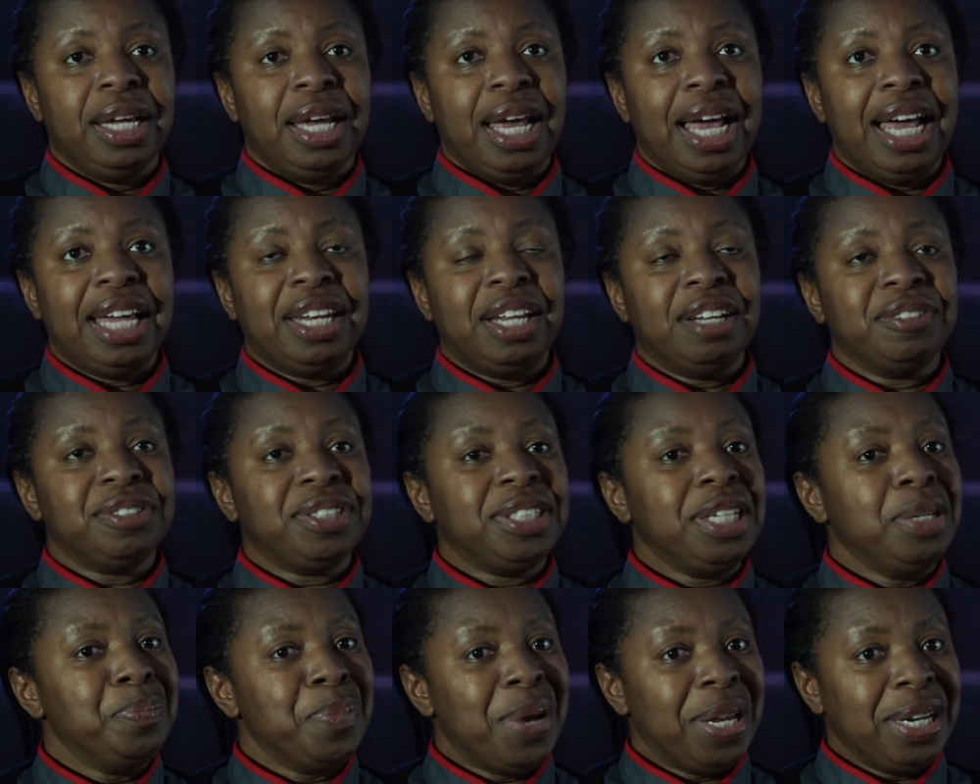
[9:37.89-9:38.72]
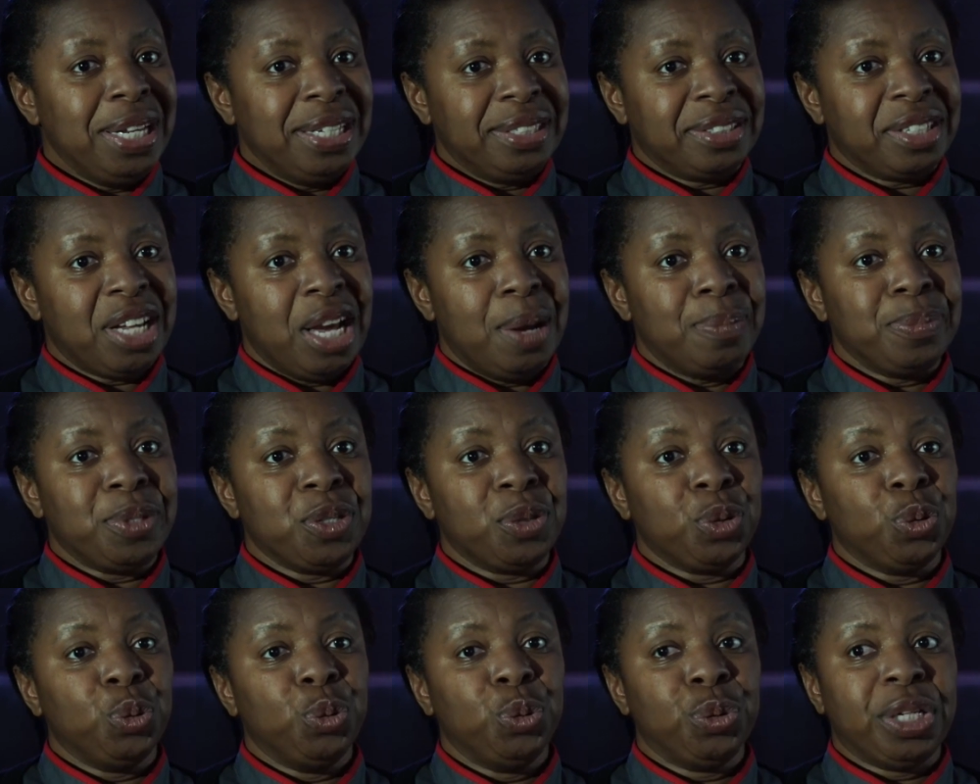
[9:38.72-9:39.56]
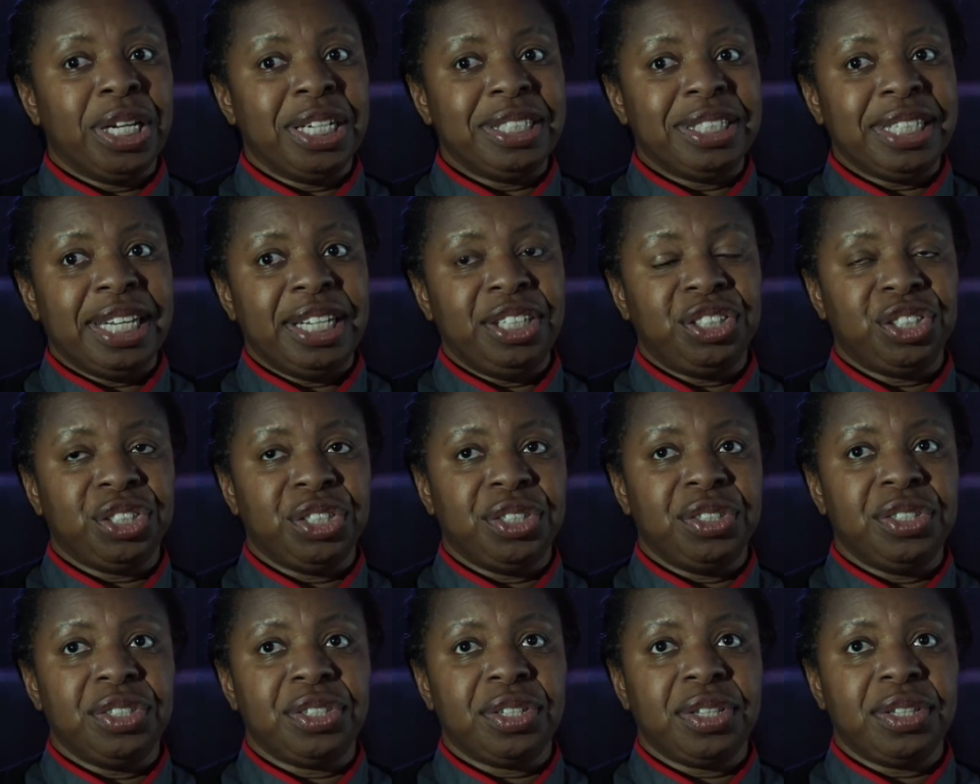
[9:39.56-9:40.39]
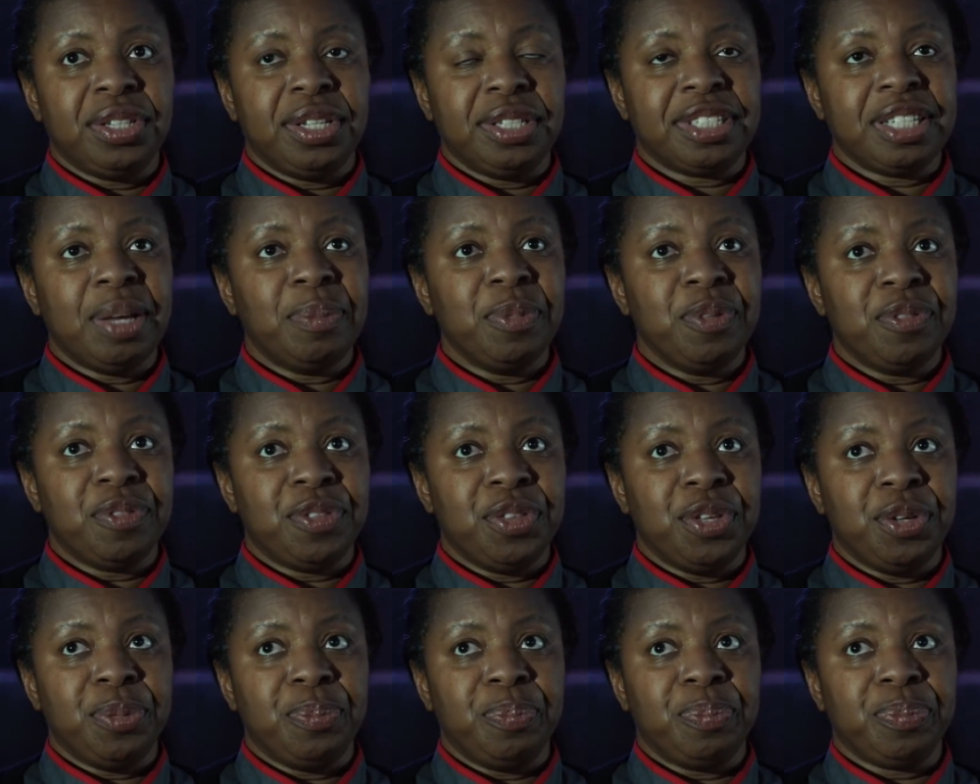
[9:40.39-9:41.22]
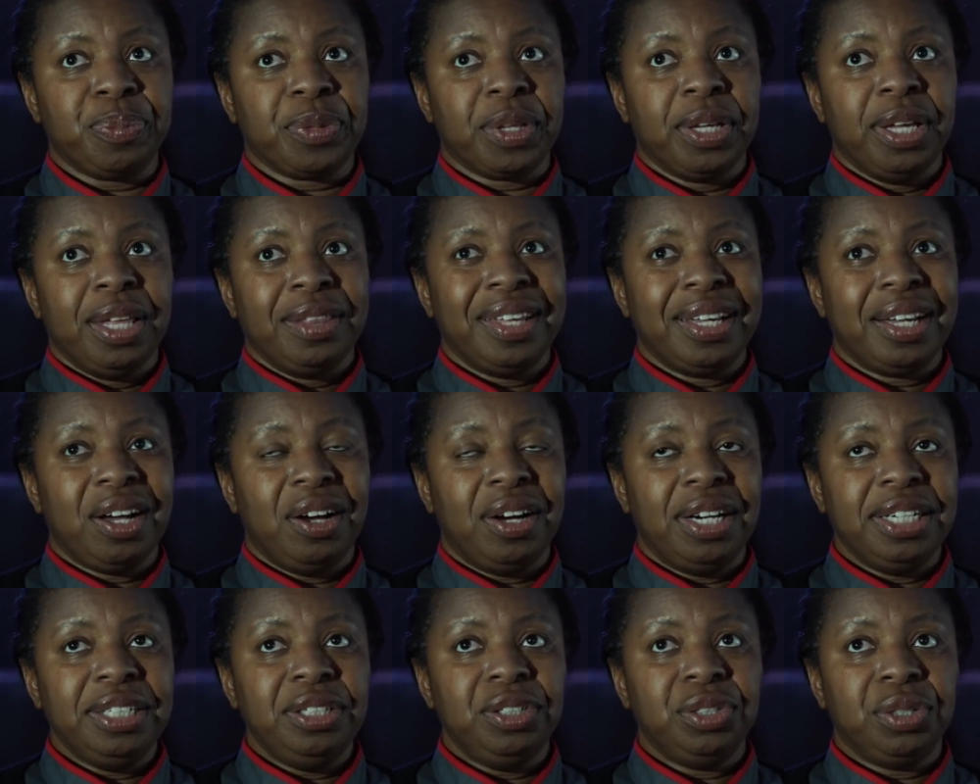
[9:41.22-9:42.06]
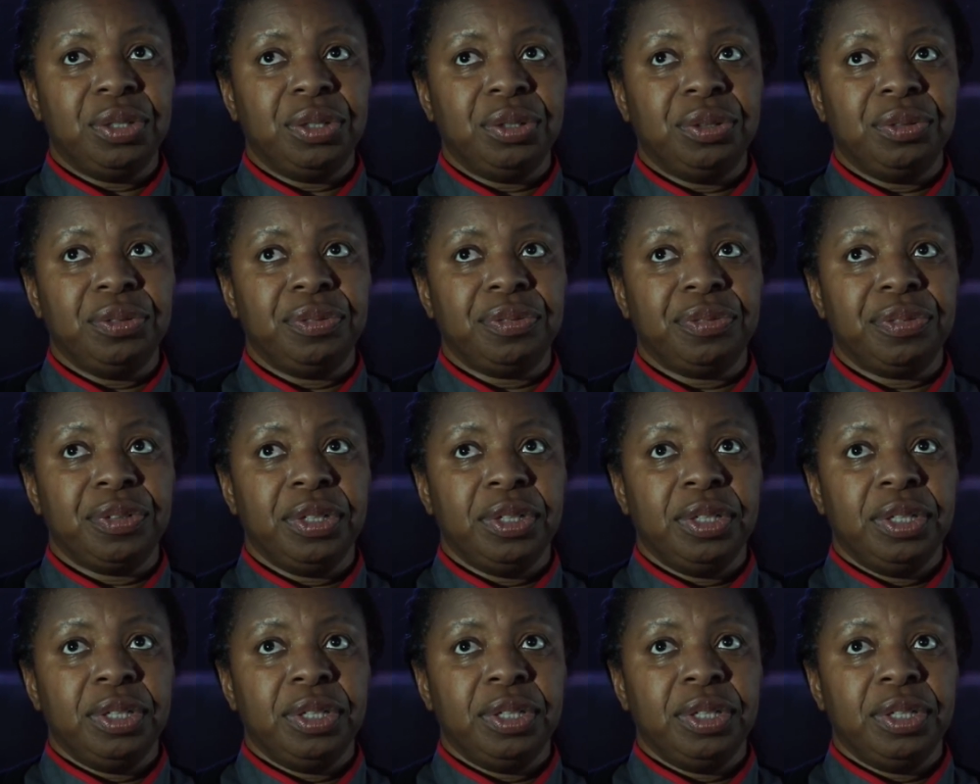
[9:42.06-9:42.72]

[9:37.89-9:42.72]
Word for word: And I've seen many a times that the organisations, some of them, they kind of,